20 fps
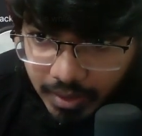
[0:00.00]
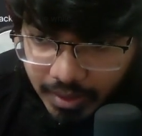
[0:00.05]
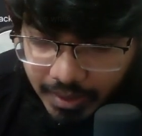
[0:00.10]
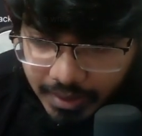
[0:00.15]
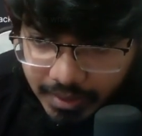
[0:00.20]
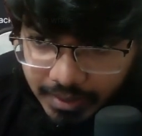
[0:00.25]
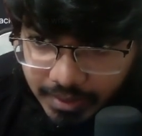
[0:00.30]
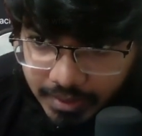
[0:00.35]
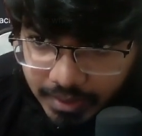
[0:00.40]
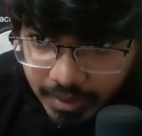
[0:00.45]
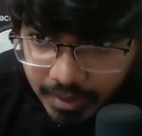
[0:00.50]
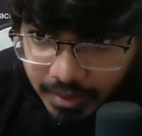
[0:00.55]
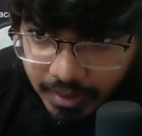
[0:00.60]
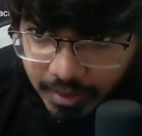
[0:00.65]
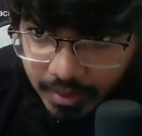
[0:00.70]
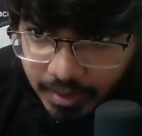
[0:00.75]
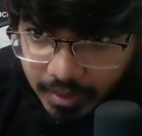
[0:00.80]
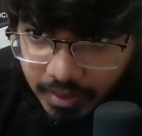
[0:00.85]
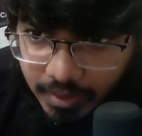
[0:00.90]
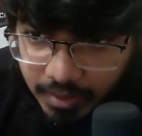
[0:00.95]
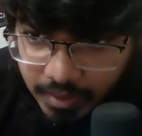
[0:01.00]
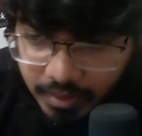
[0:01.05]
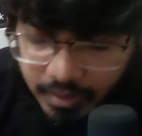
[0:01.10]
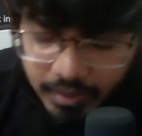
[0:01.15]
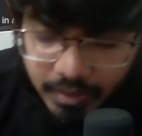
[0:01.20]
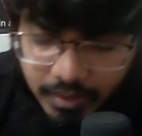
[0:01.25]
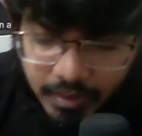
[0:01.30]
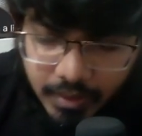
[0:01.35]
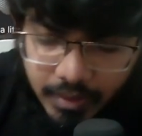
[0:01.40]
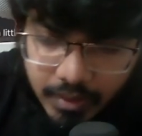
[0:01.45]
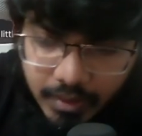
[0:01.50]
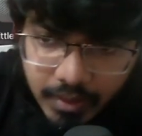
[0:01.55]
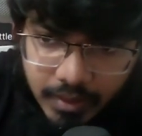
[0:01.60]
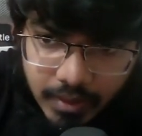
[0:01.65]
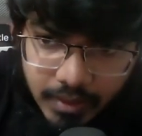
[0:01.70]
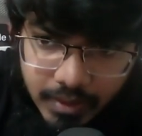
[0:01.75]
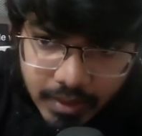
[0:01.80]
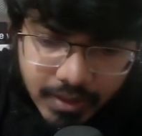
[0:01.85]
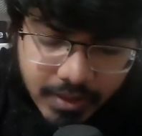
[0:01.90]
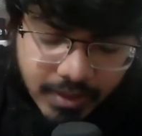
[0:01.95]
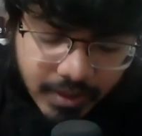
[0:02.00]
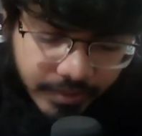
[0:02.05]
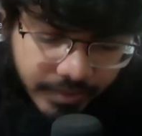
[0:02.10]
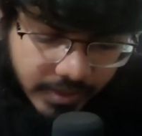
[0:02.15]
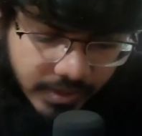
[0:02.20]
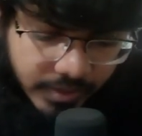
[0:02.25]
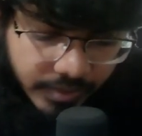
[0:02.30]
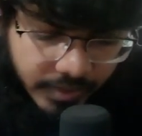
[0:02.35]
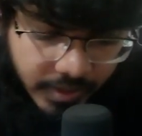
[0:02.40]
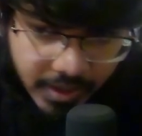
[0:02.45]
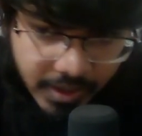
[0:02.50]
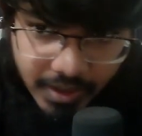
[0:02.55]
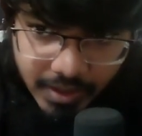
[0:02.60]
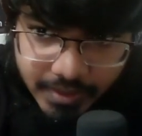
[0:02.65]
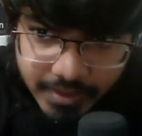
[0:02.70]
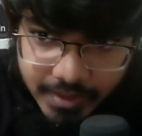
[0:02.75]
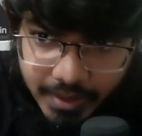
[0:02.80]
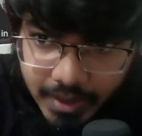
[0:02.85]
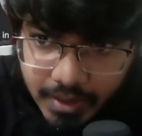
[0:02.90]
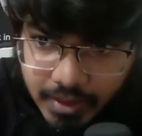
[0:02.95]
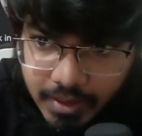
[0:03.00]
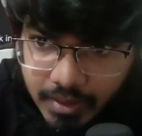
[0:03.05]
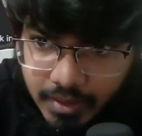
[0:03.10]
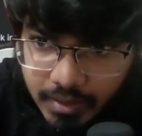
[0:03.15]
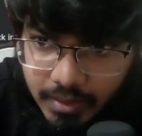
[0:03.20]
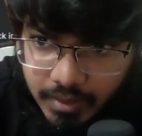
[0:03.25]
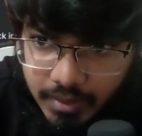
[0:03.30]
let's see if it's working, Z